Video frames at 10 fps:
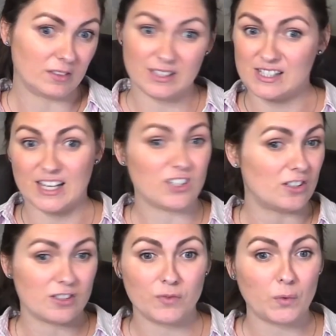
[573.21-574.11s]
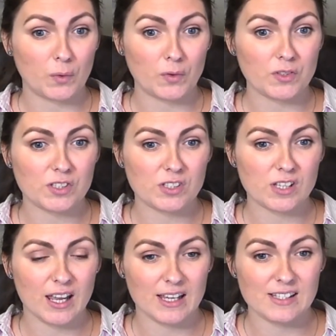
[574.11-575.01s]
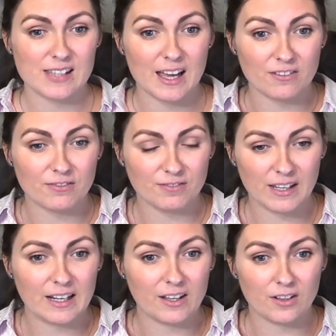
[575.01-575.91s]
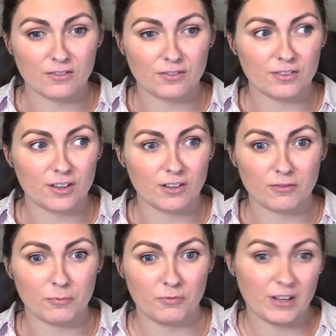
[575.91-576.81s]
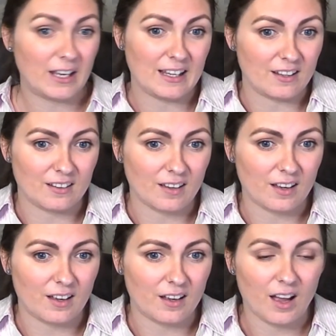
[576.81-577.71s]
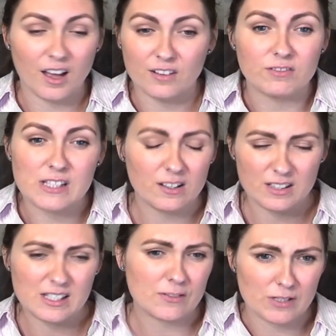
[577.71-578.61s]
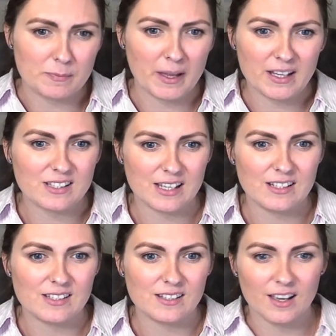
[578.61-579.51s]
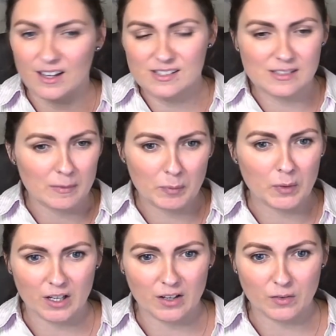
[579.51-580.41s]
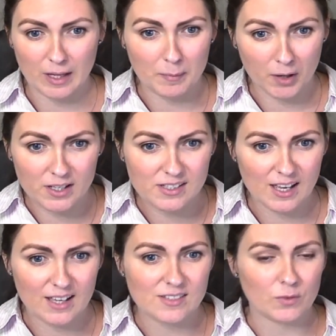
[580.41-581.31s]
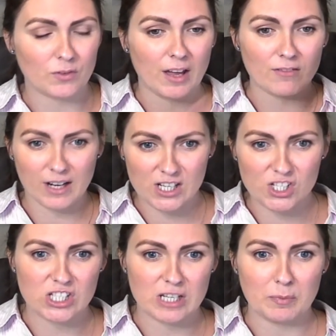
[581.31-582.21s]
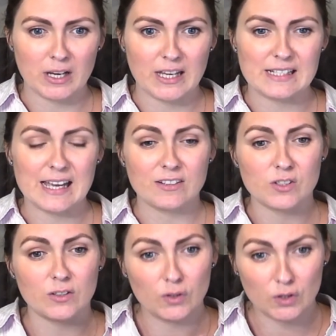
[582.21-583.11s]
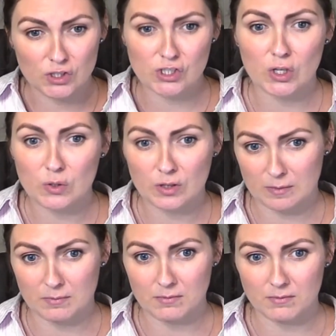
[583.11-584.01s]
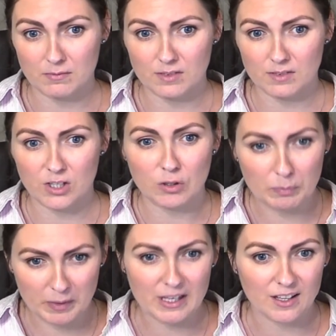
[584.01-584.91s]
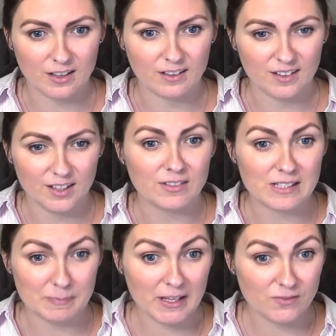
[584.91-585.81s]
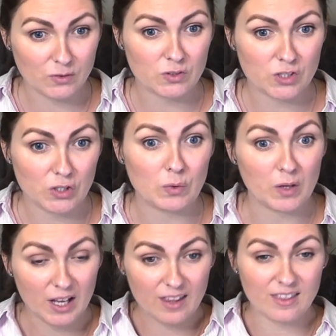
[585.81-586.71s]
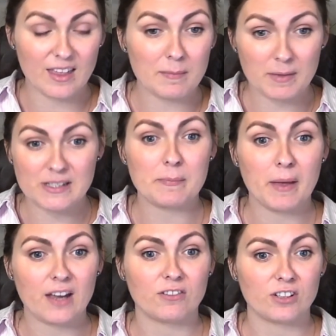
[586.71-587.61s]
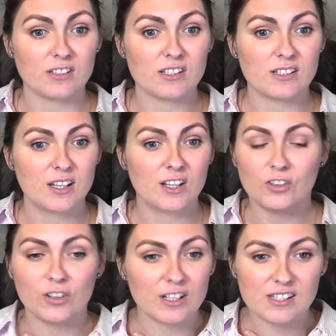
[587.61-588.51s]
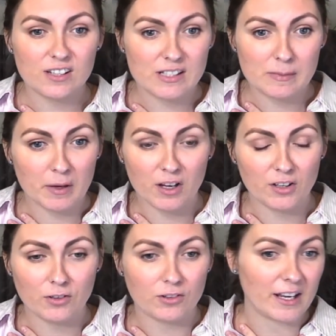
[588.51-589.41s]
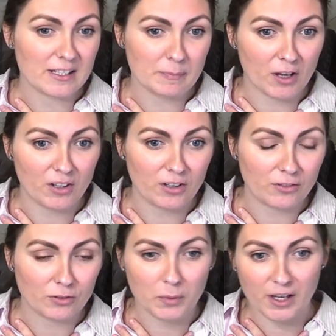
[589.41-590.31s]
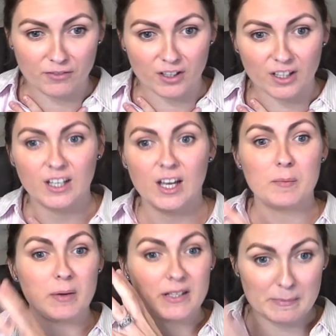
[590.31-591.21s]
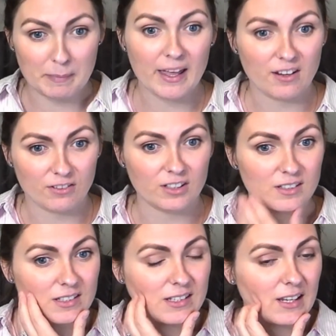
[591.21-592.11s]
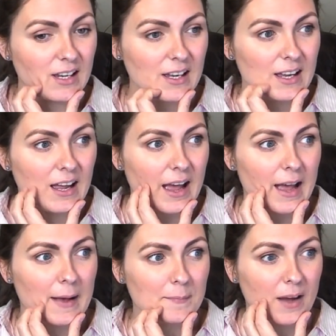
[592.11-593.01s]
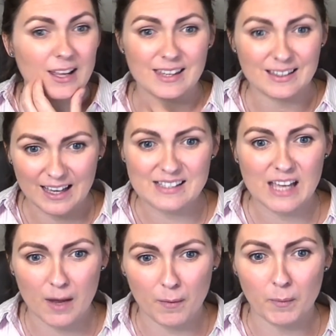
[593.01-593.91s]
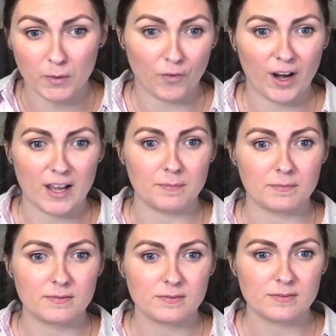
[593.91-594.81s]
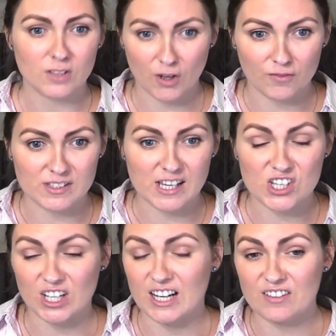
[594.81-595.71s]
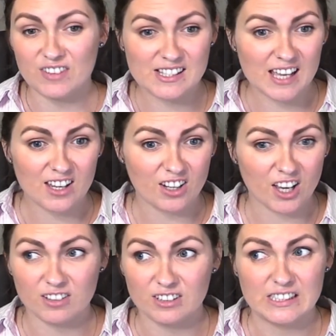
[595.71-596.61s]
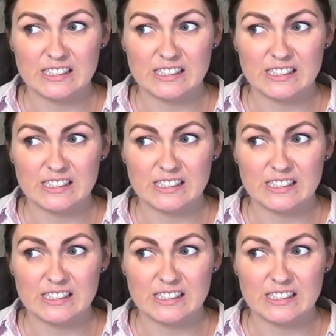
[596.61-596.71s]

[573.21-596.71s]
litigation and divorce, it's that feeling of feeling disrespected at some point along that process of that relationship breaking down. So if you can show them that you're being respectful to them as a parent, not necessarily as a partner or an ex-partner or whatever, but as a parent, I think that's how I would frame the conversation. And if they say,